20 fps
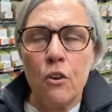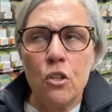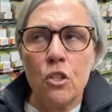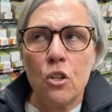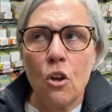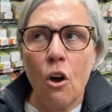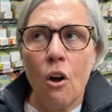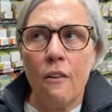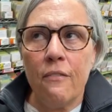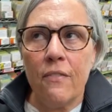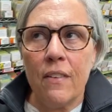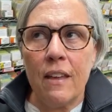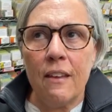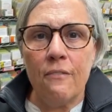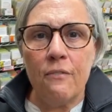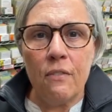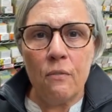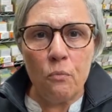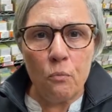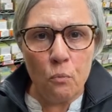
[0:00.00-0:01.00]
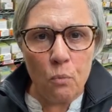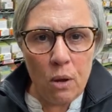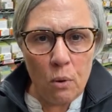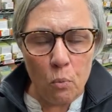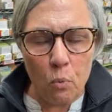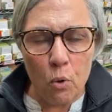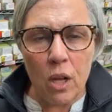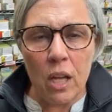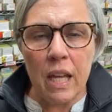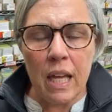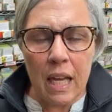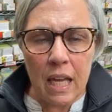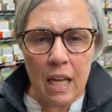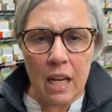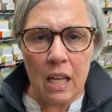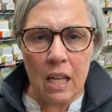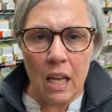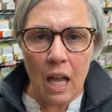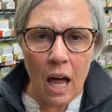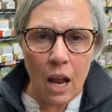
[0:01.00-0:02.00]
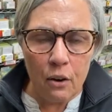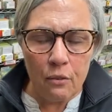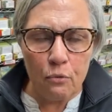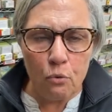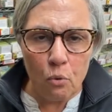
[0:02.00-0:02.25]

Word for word: First off, if we really get a lot